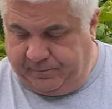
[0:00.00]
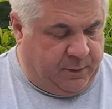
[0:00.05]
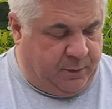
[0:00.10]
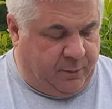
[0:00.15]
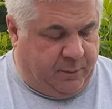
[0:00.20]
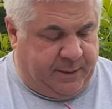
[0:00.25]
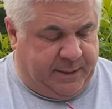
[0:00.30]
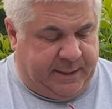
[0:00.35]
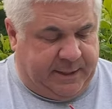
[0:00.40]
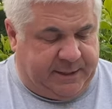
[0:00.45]

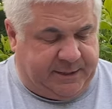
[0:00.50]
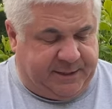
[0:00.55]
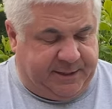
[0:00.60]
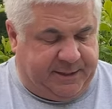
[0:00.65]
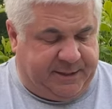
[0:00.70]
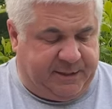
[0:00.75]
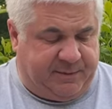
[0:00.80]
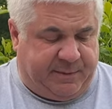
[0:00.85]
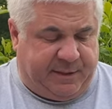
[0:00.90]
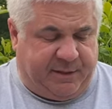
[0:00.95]
But honestly, it
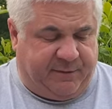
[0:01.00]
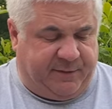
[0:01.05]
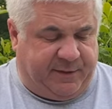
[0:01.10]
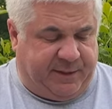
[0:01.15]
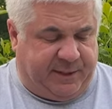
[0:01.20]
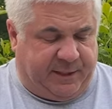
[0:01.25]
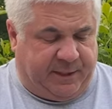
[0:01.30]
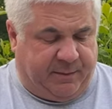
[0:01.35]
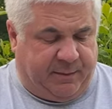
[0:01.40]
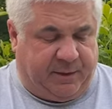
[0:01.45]
doesn't matter if
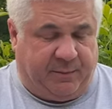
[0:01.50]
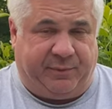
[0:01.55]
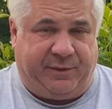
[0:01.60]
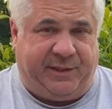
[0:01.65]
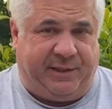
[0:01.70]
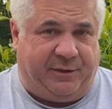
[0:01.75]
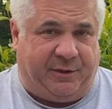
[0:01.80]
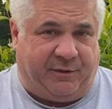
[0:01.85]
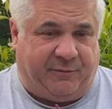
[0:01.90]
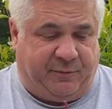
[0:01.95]
they come
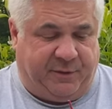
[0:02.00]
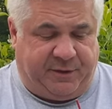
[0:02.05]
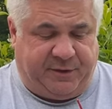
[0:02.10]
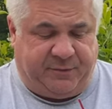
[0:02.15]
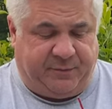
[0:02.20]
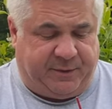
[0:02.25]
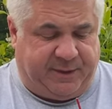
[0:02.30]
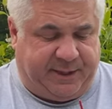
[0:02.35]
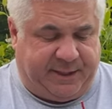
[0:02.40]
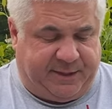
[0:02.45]
completely off. We just
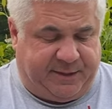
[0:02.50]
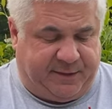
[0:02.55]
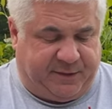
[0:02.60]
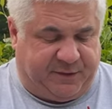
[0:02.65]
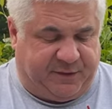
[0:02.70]
want to get this